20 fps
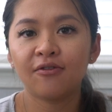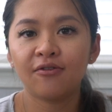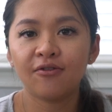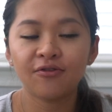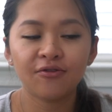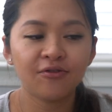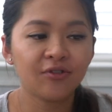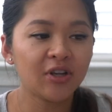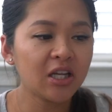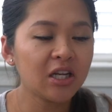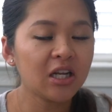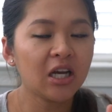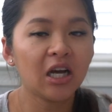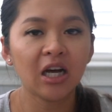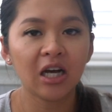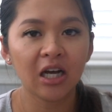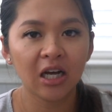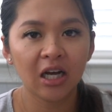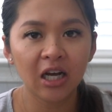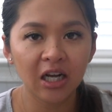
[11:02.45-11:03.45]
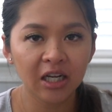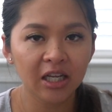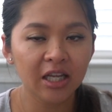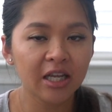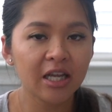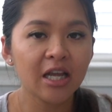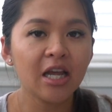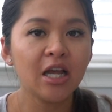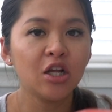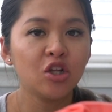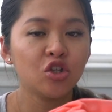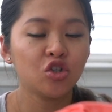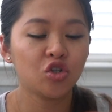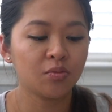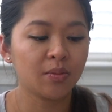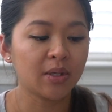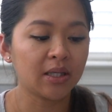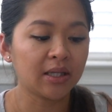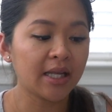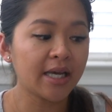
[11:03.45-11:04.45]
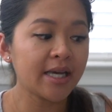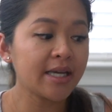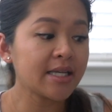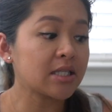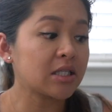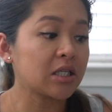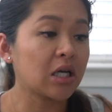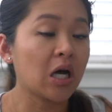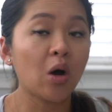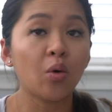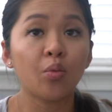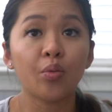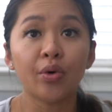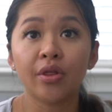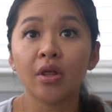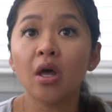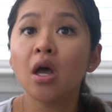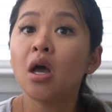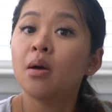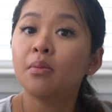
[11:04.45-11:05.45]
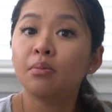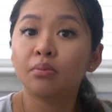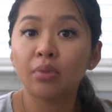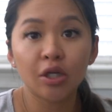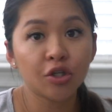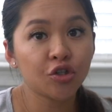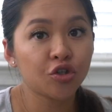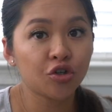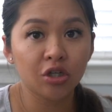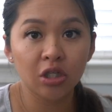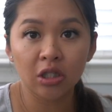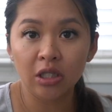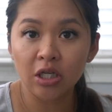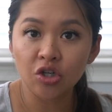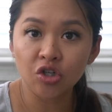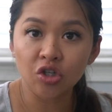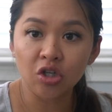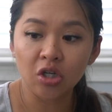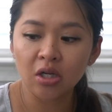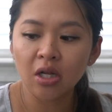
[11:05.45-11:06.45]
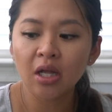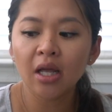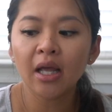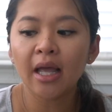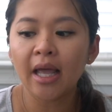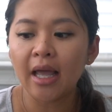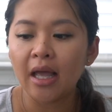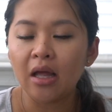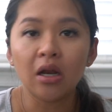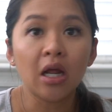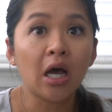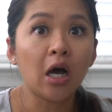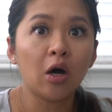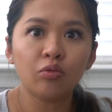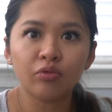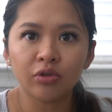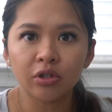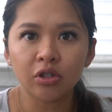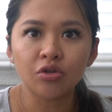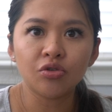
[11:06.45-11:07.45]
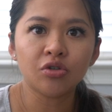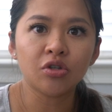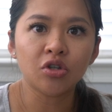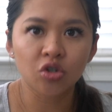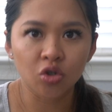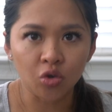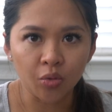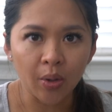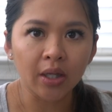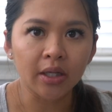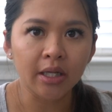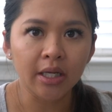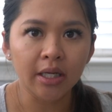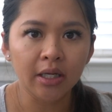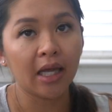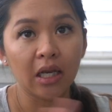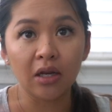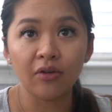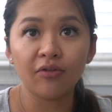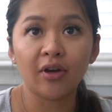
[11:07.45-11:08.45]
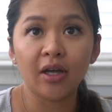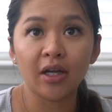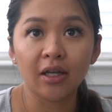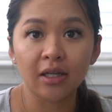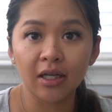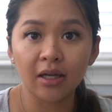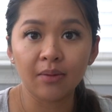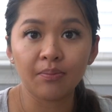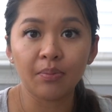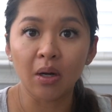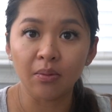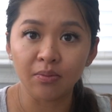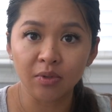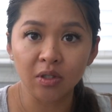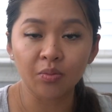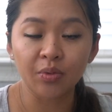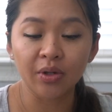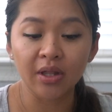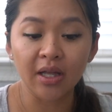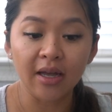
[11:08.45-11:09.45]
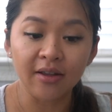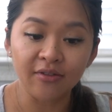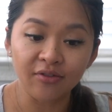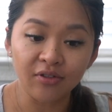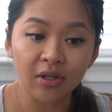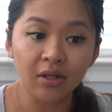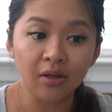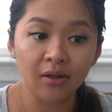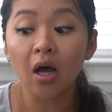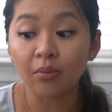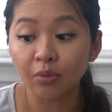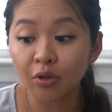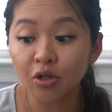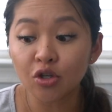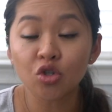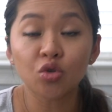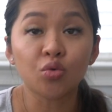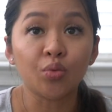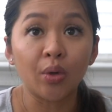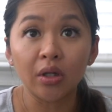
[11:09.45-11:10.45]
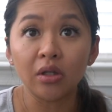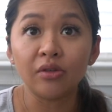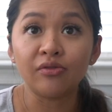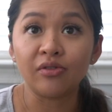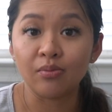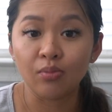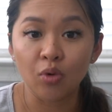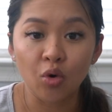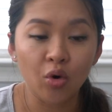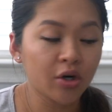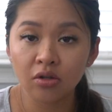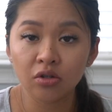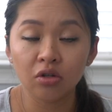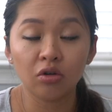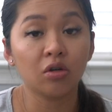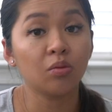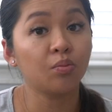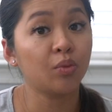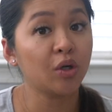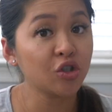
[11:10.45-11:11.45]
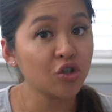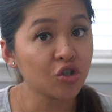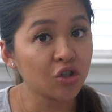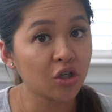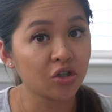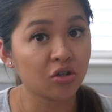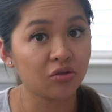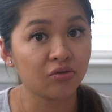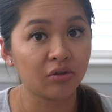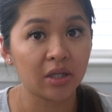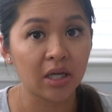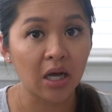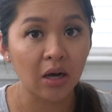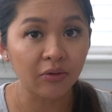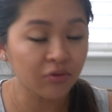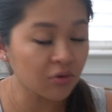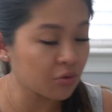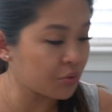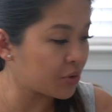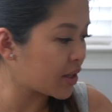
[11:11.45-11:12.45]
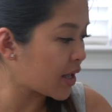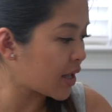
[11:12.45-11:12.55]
fit, hugging to my legs to help with blood circulation and help reduce swelling. And if I get pumped up with IV, I'm gonna swell even more. So compression socks are really helpful with